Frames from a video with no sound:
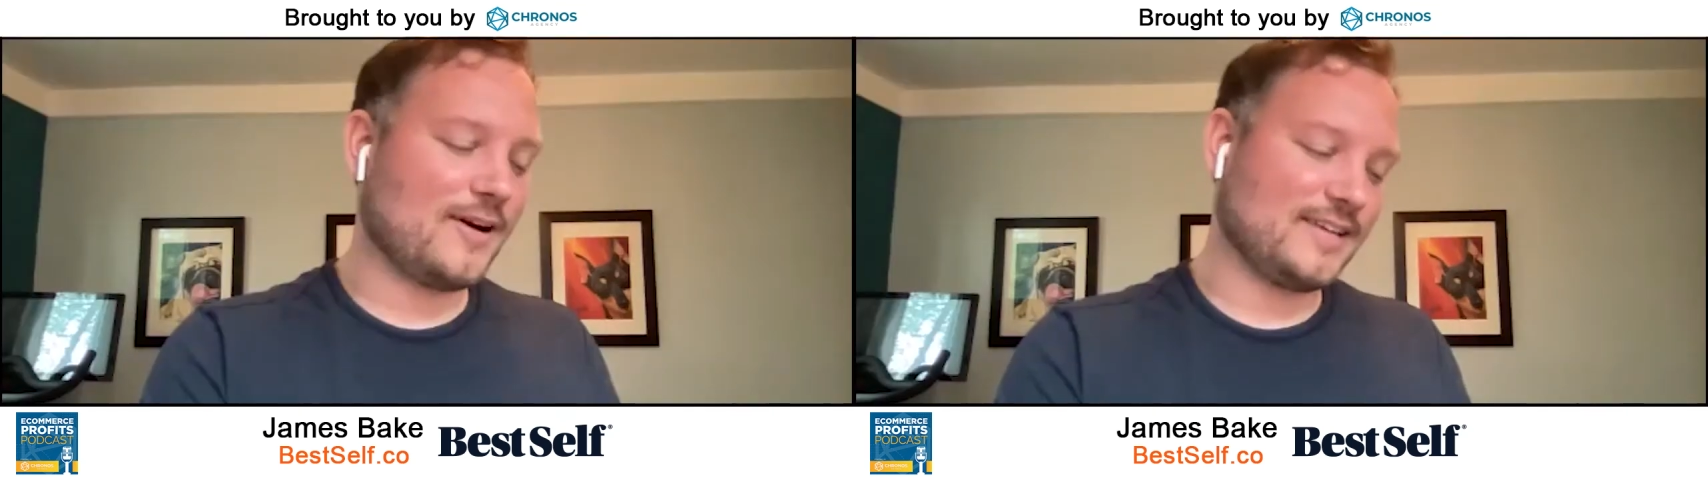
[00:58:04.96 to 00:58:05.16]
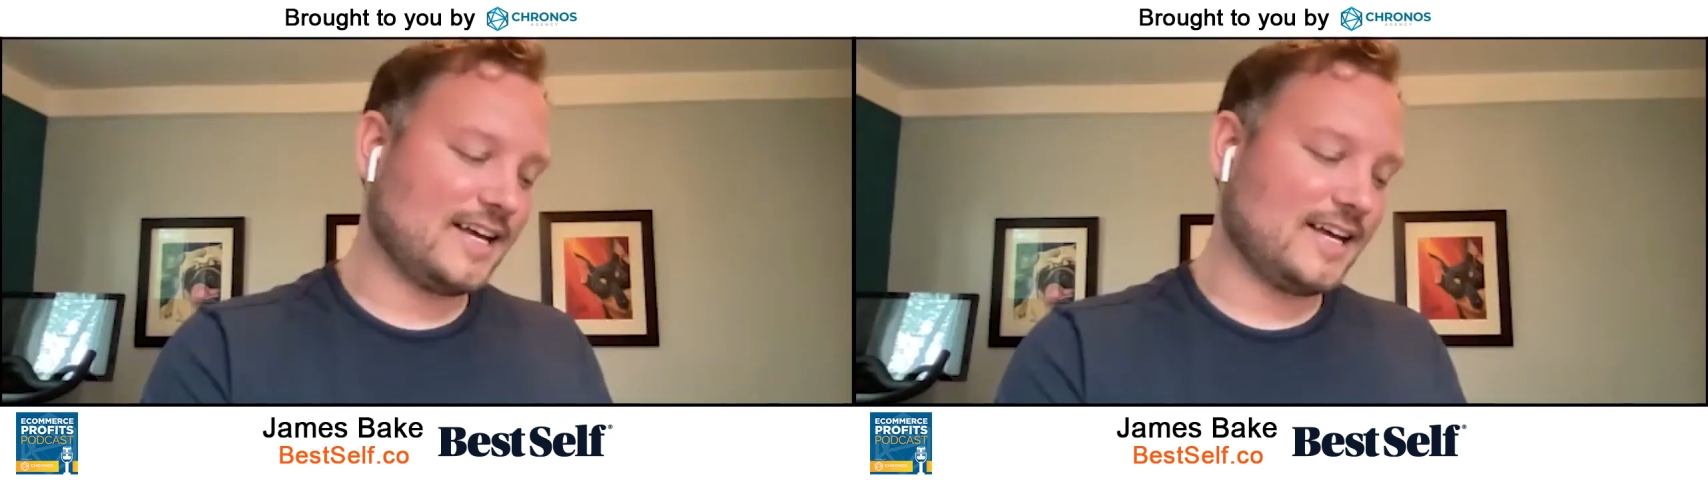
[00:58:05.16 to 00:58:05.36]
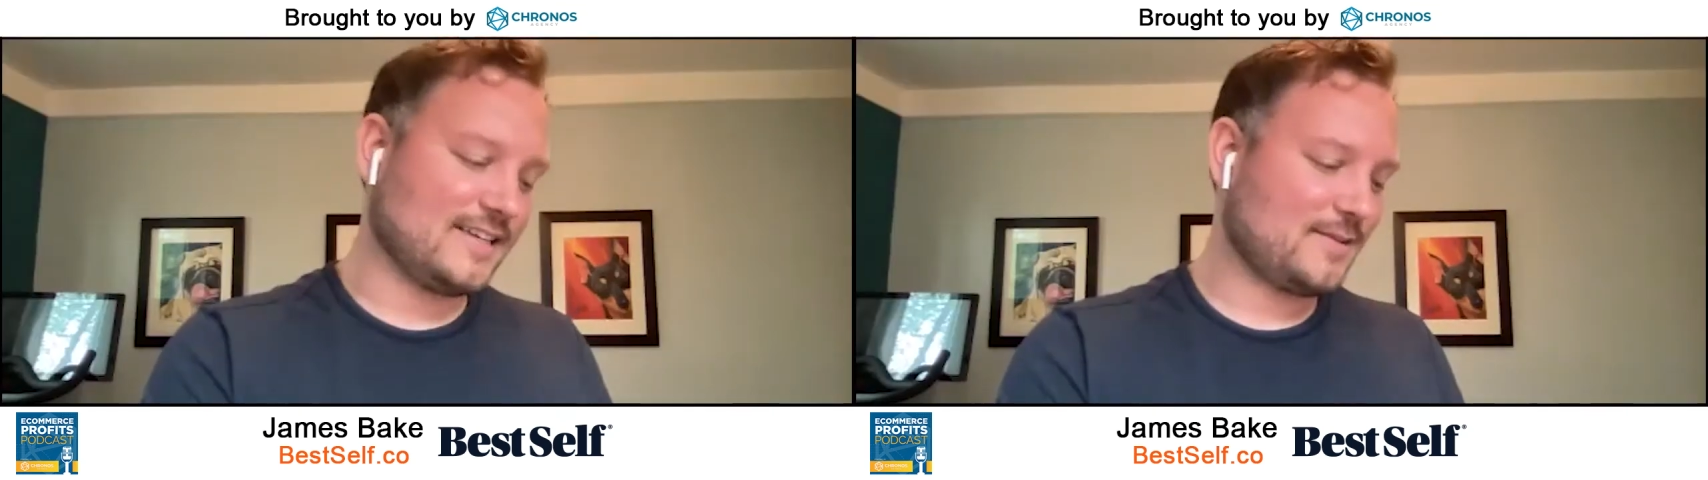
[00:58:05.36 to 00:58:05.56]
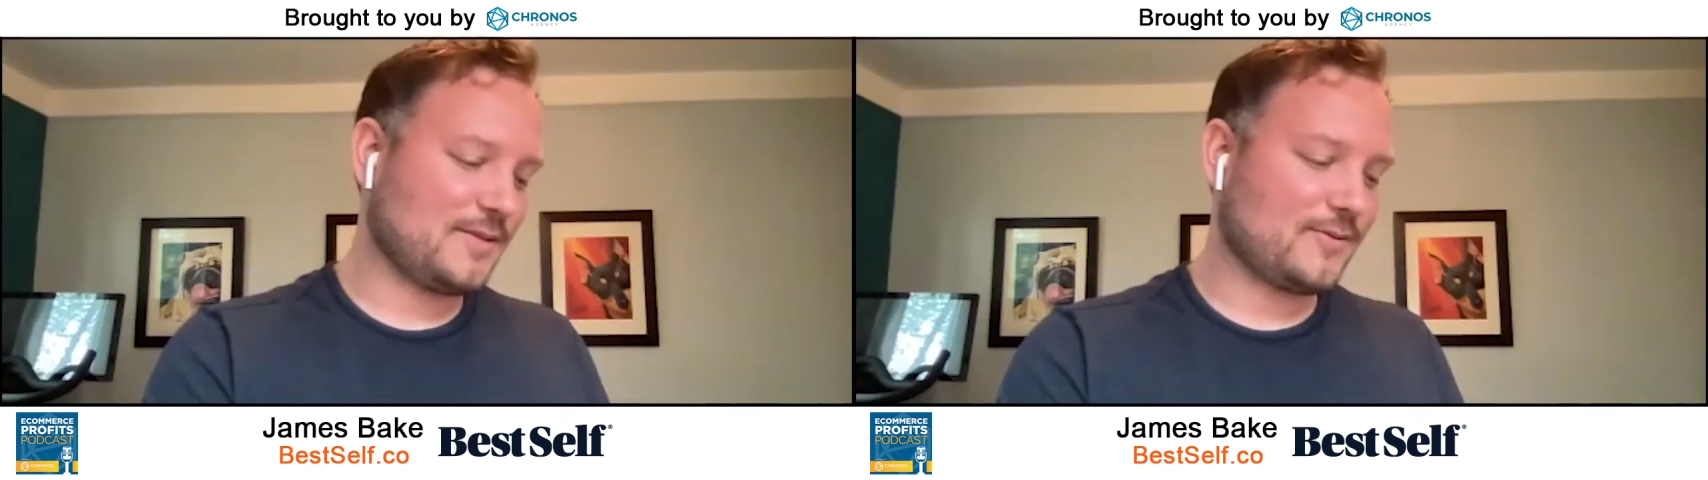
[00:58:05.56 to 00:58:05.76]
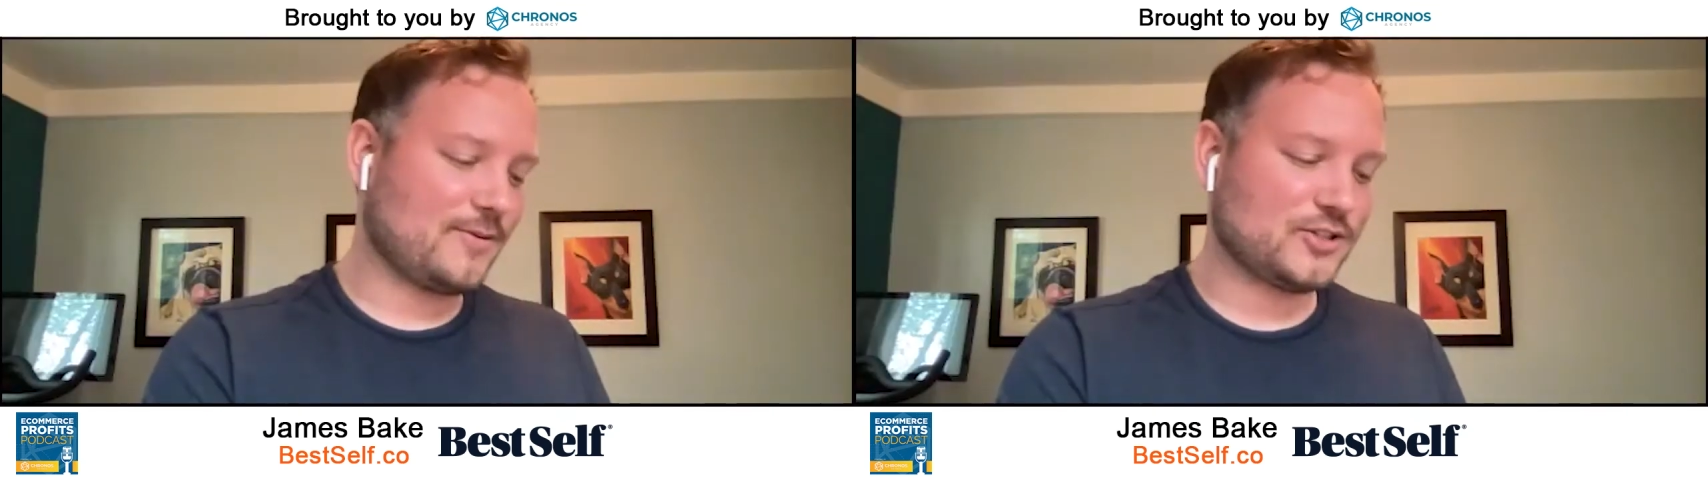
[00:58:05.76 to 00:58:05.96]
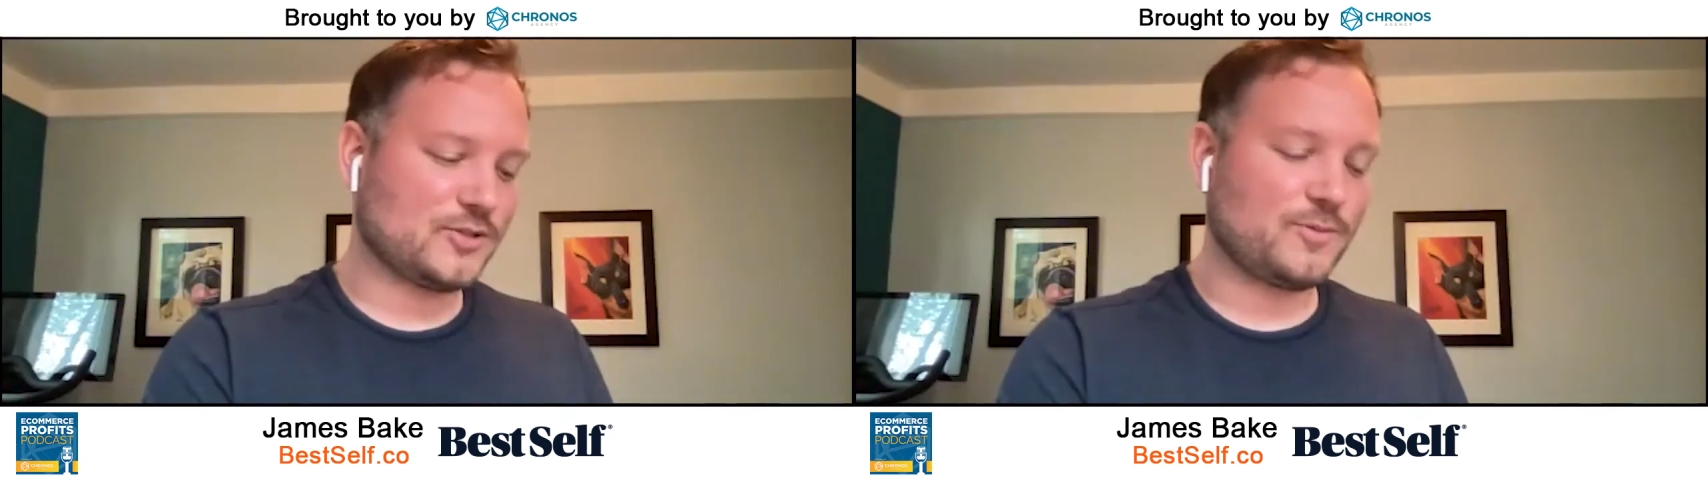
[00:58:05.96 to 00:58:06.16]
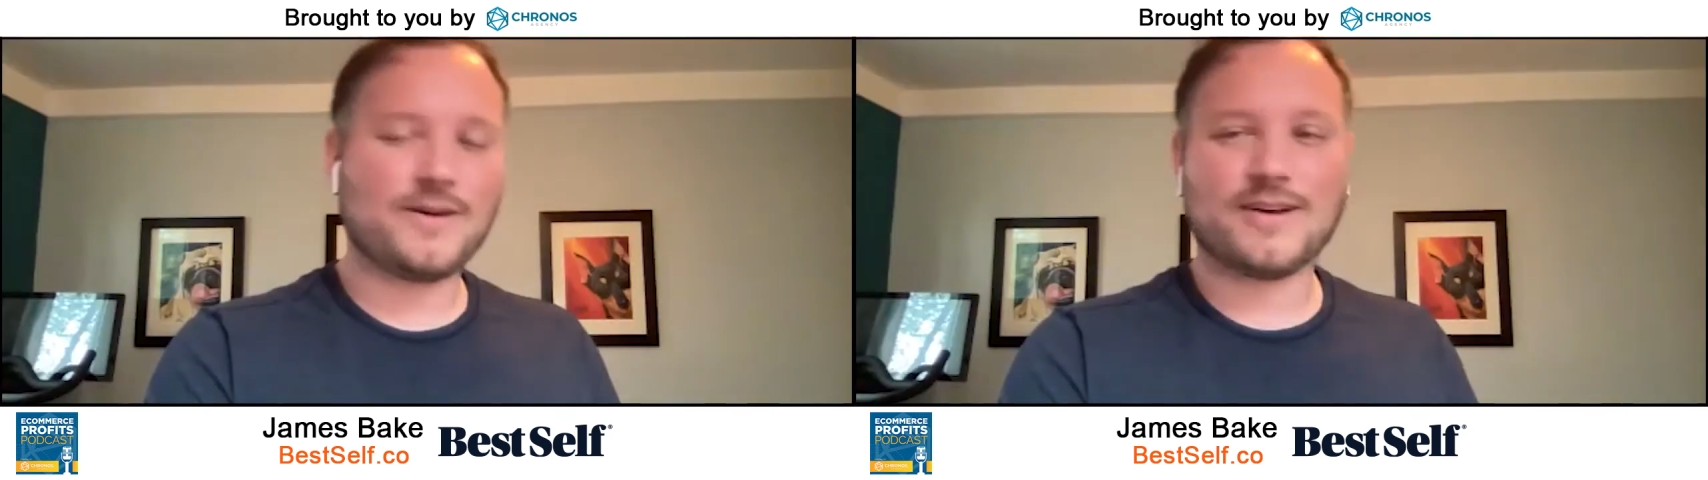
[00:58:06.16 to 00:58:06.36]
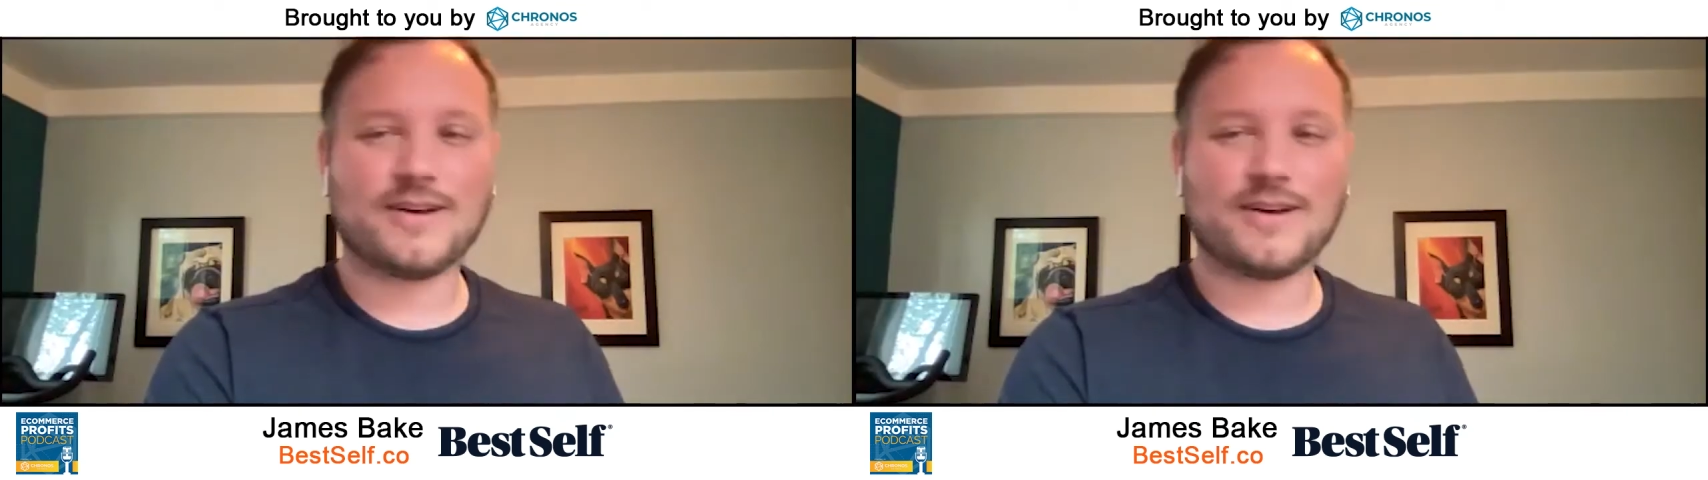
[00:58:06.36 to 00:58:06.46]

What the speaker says: make, some of the questions.